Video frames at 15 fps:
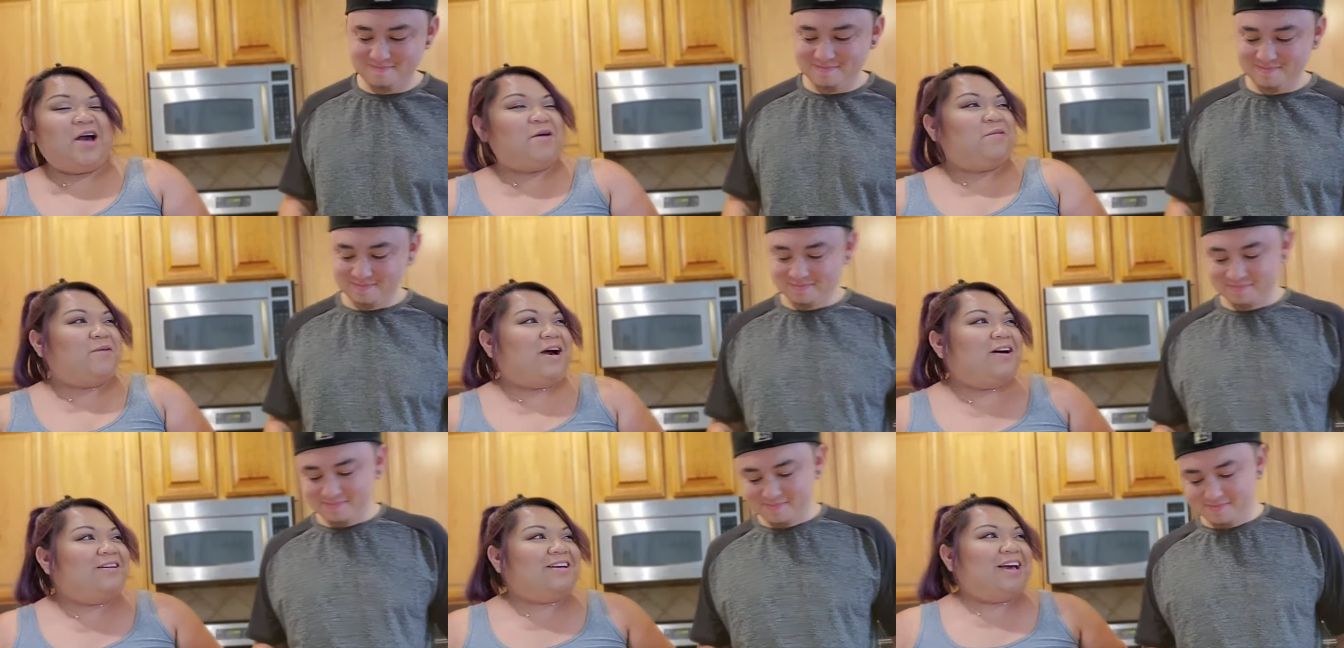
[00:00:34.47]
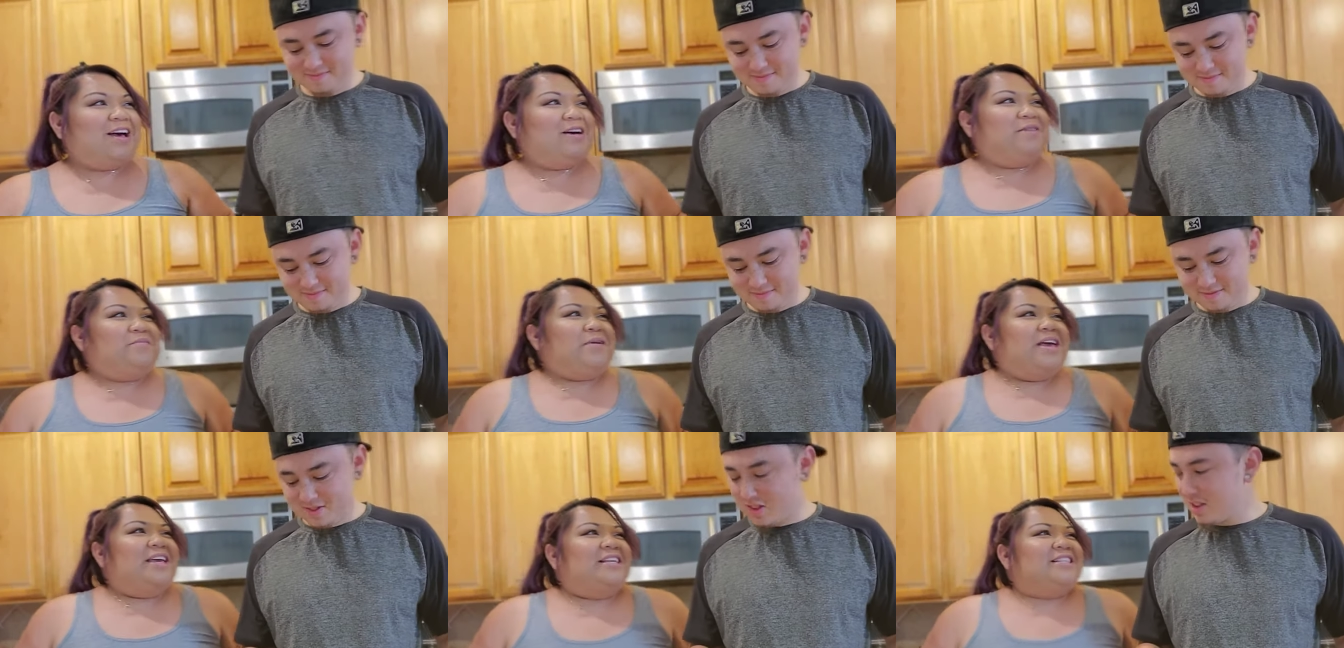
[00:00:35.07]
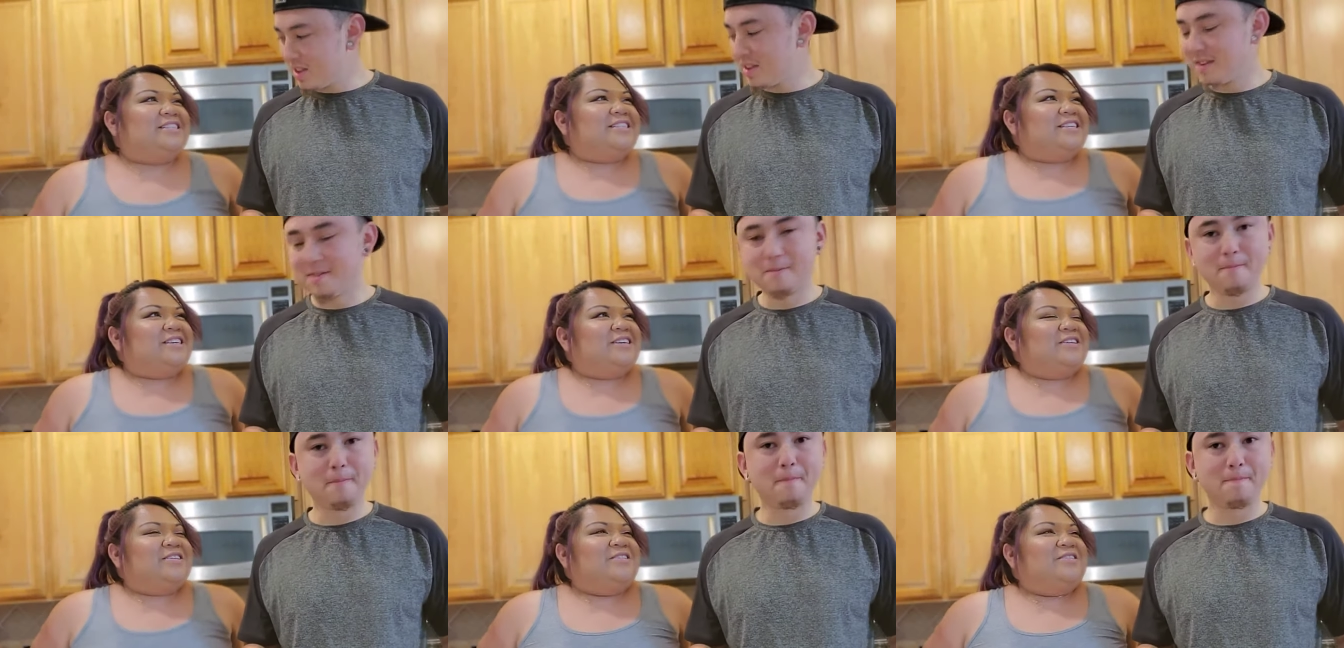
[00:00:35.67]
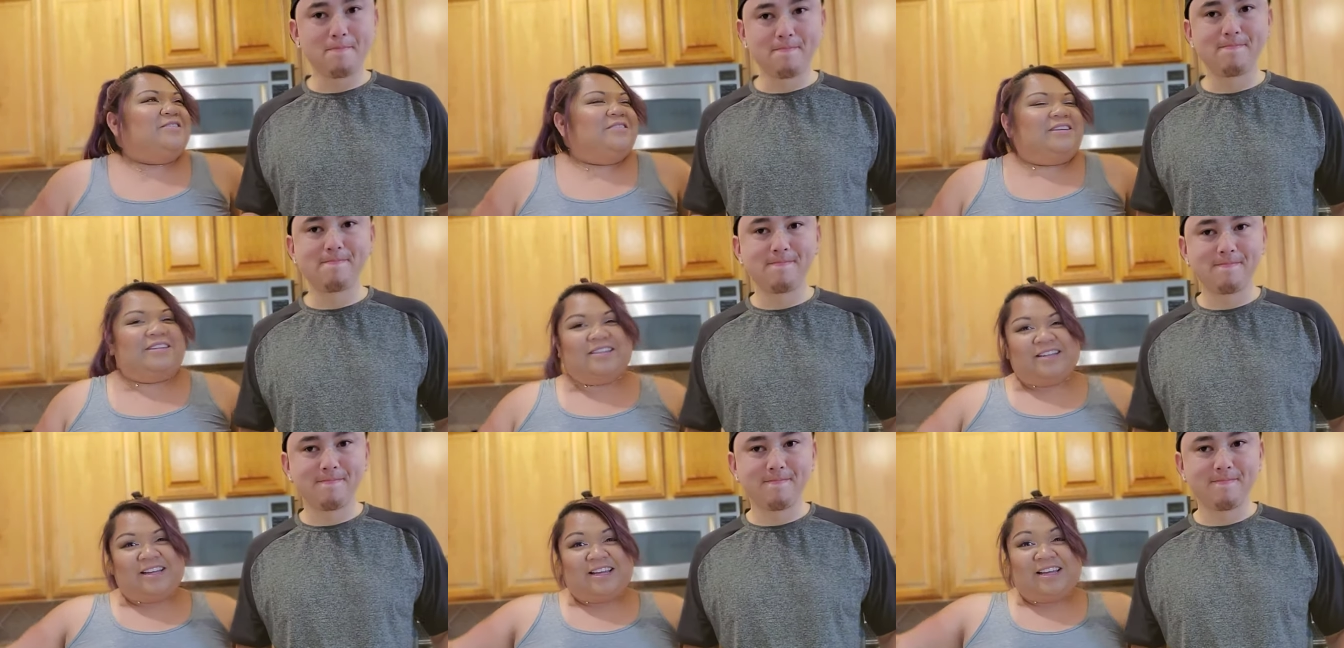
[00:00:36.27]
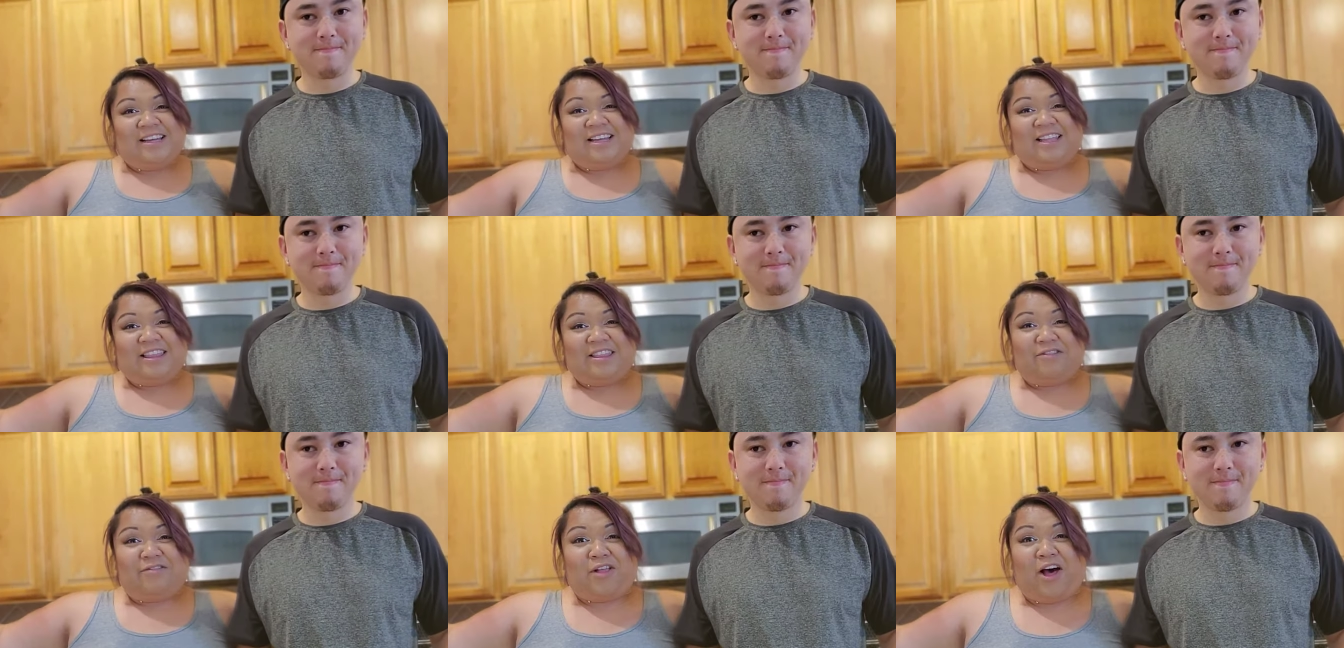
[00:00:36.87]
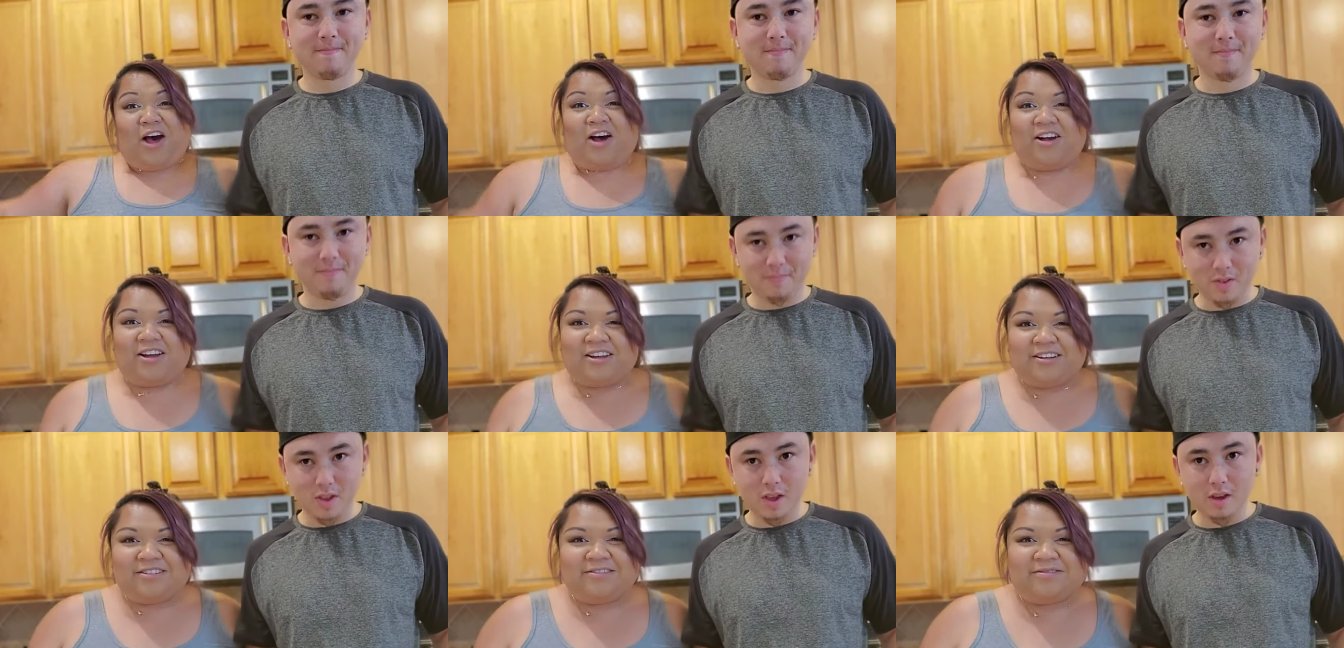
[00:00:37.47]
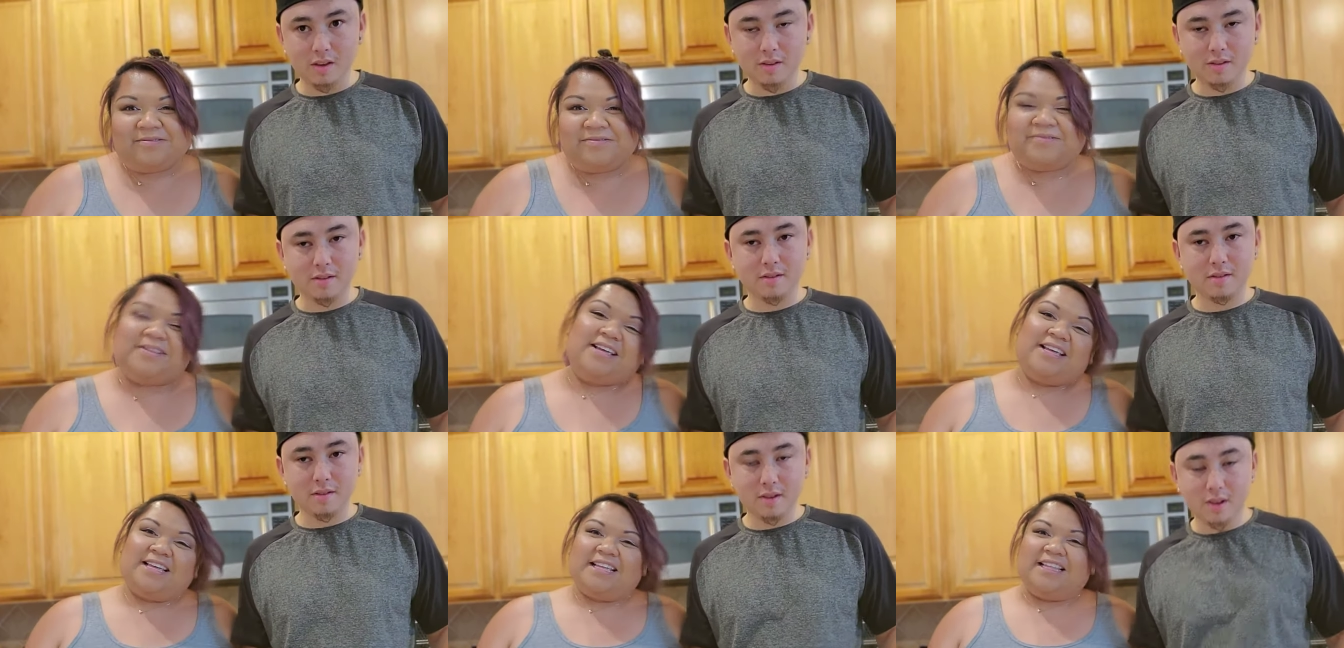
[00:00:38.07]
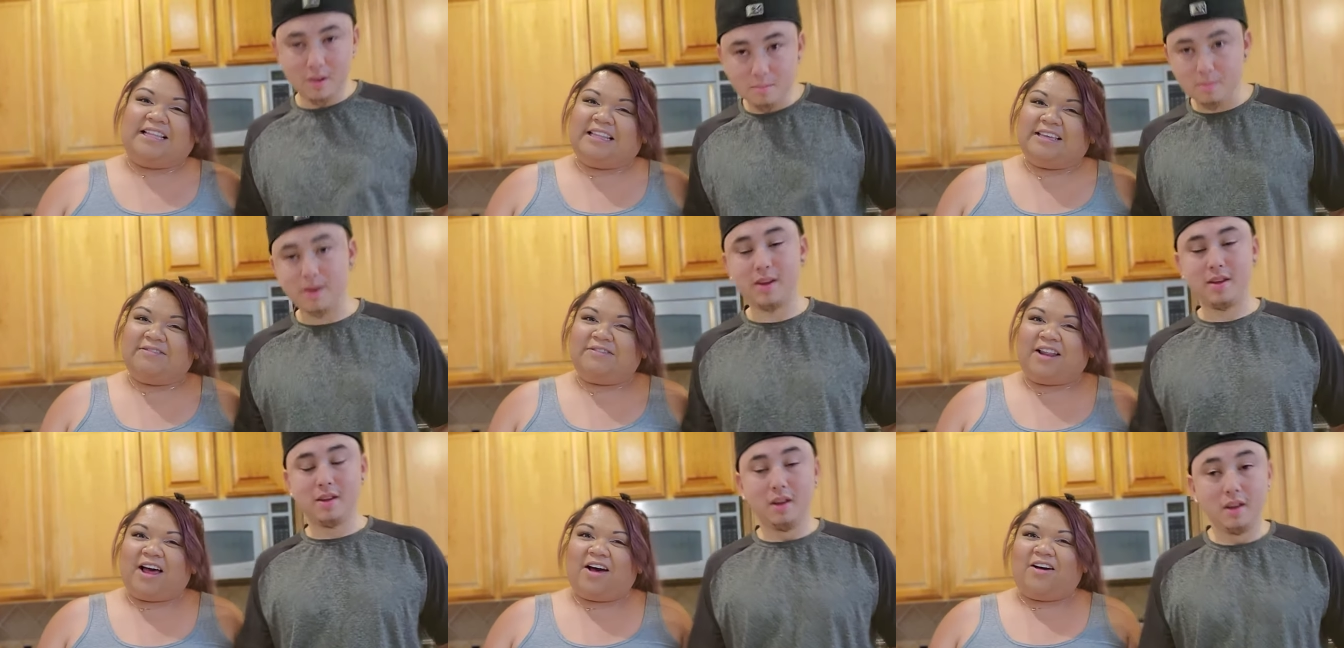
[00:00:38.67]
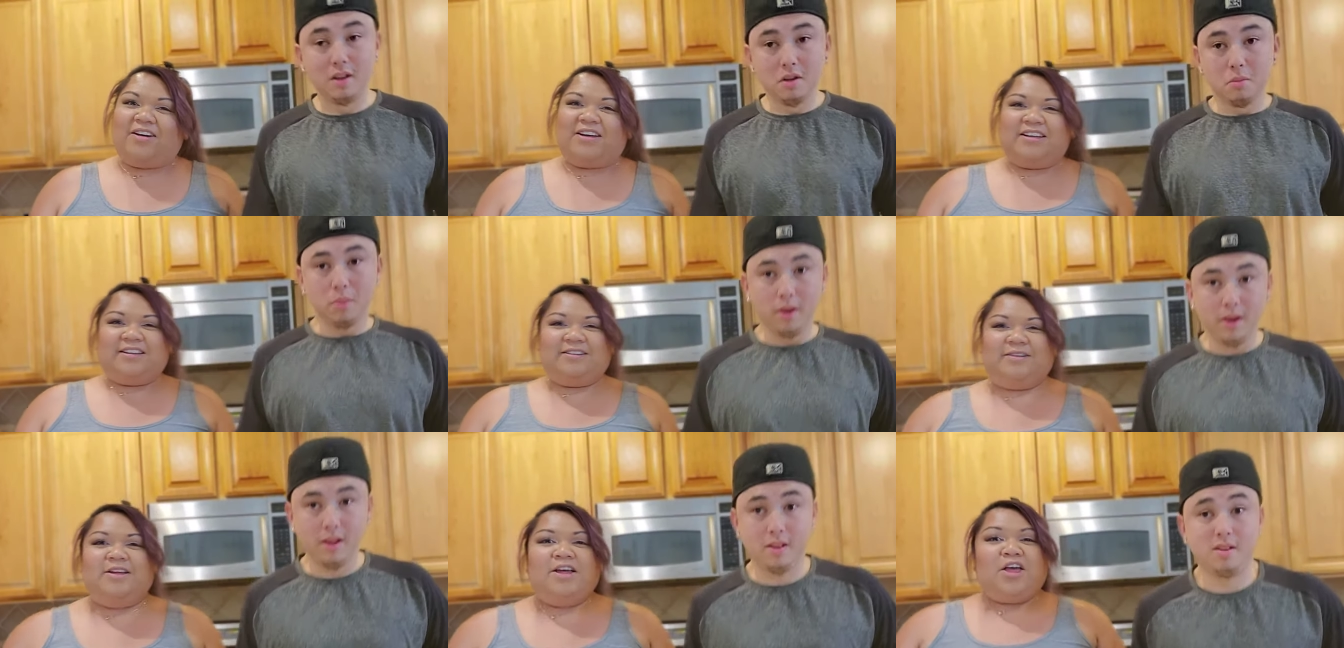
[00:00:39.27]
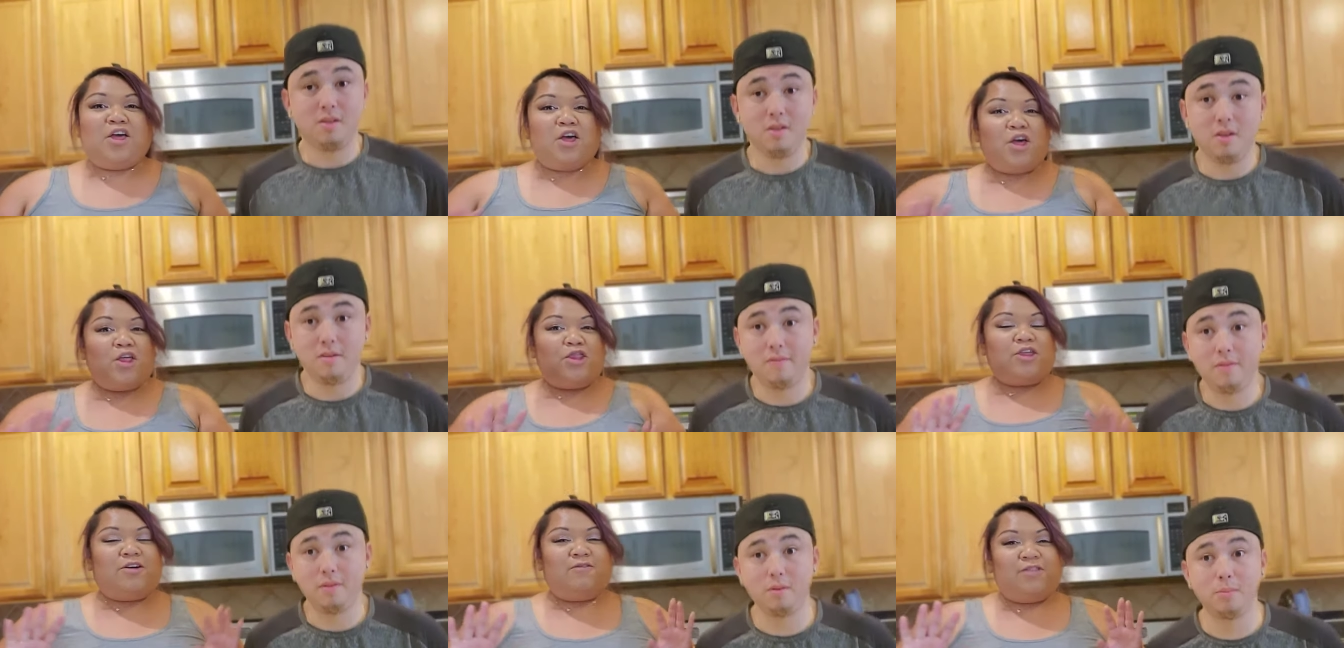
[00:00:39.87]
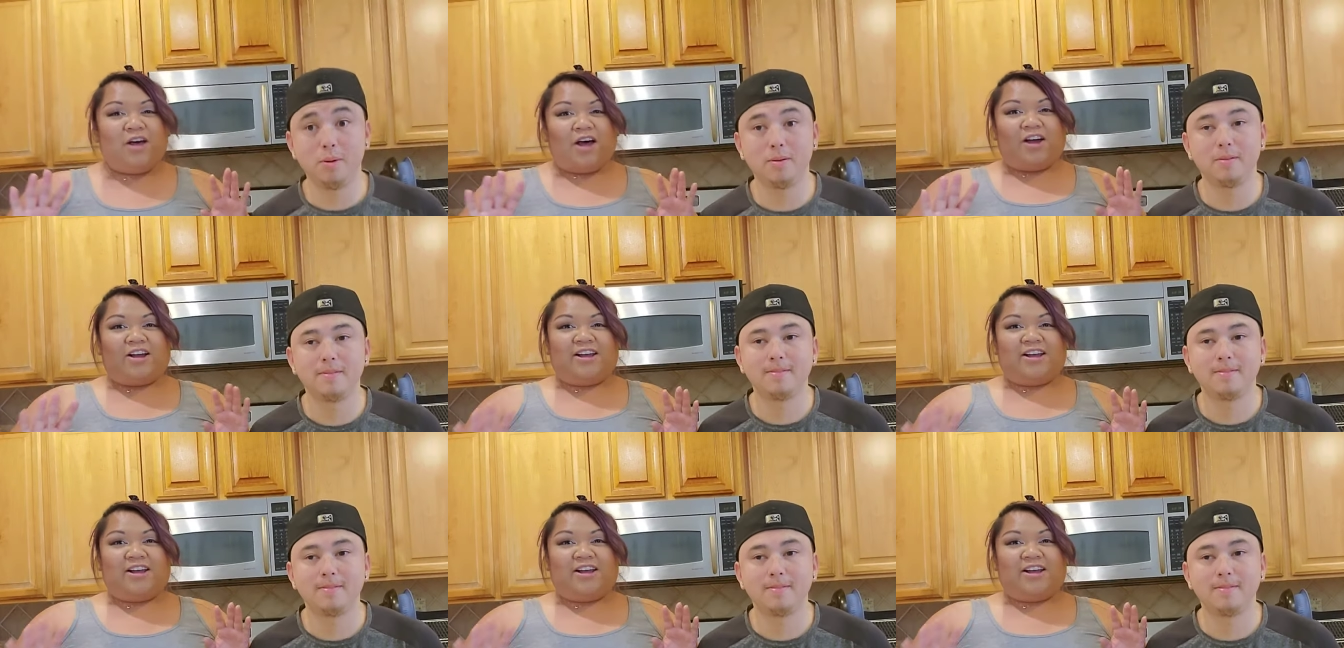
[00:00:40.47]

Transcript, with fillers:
Speaker 1: welcome to the vlog. Yes. Vlog. My head's cut off. up.